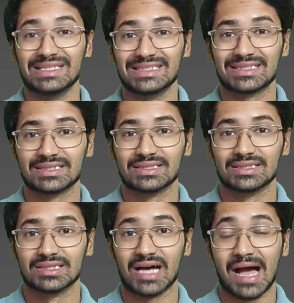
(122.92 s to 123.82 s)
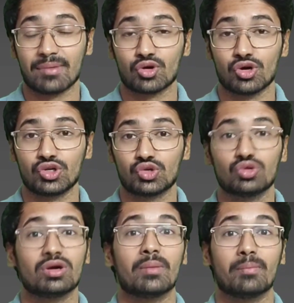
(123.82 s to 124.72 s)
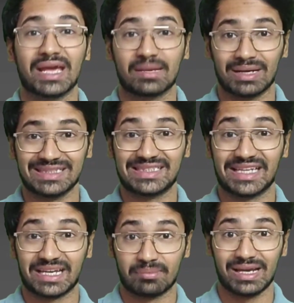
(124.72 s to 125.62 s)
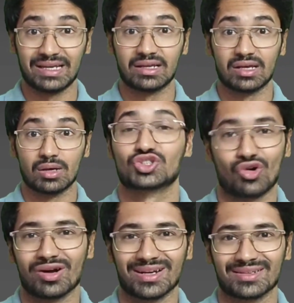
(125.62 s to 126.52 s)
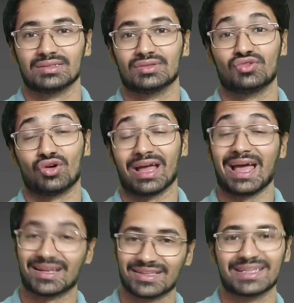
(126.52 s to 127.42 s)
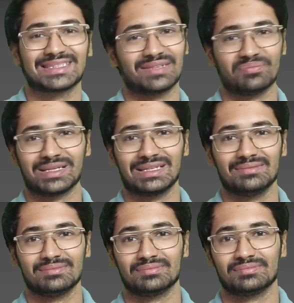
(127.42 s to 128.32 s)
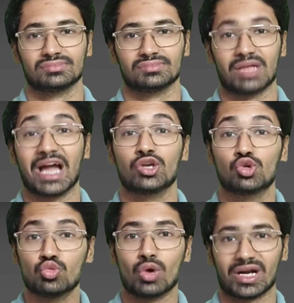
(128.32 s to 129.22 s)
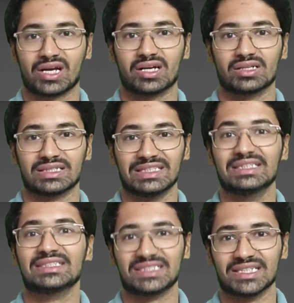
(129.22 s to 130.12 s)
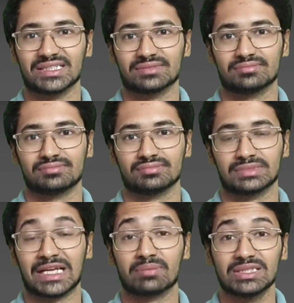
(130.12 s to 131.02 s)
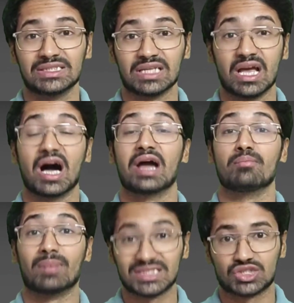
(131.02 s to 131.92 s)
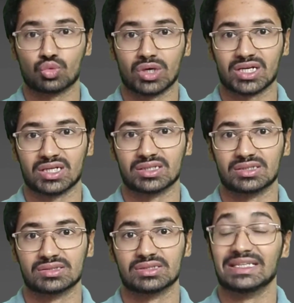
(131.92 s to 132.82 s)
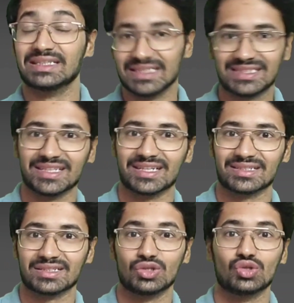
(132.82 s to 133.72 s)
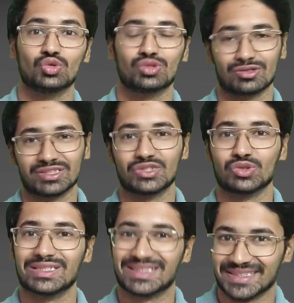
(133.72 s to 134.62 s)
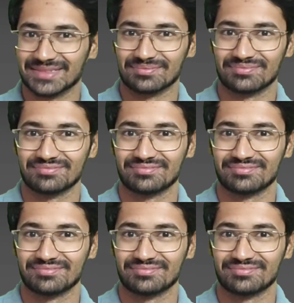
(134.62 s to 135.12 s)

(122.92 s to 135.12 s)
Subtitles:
means I am going to make my statement stronger. For another example, I do work hard in this year. That means I must work hard in this year 2023.